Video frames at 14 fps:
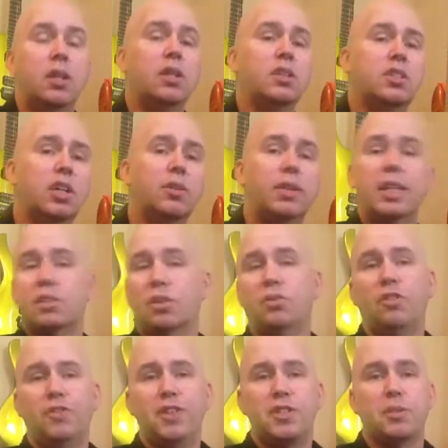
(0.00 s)
So that's a cool
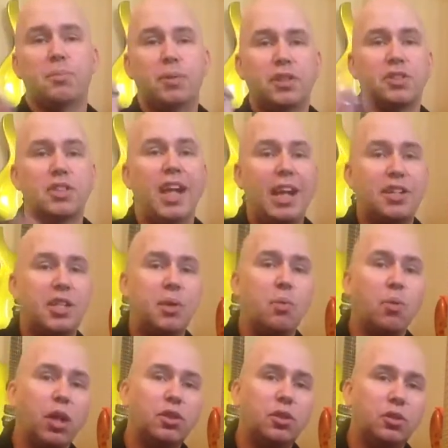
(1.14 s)
feature, but there's actually
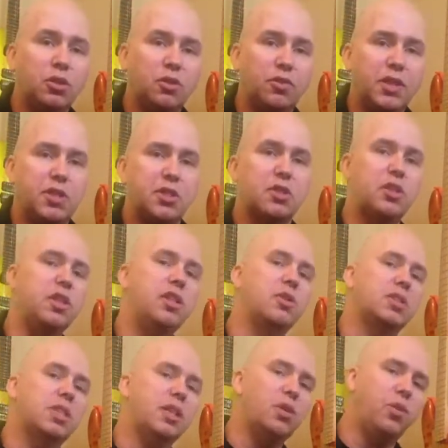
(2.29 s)
one cooler feature. So you know,
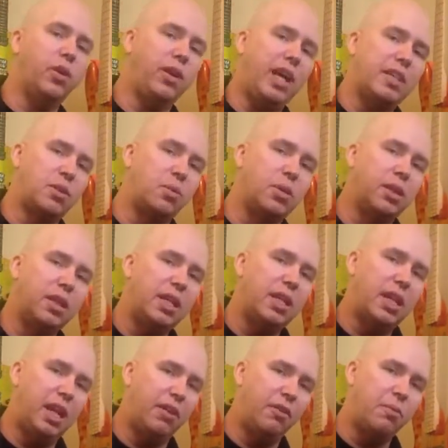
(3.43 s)
single coil has a really
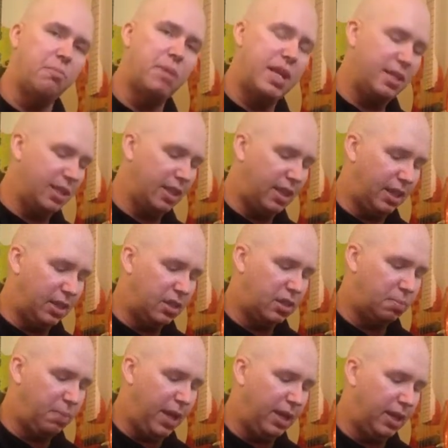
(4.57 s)
kind of amazing kind of
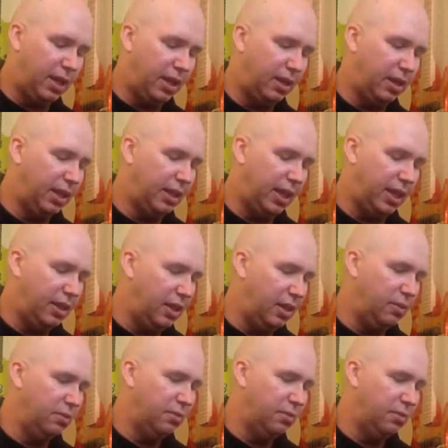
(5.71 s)
spank kind of like that, you know.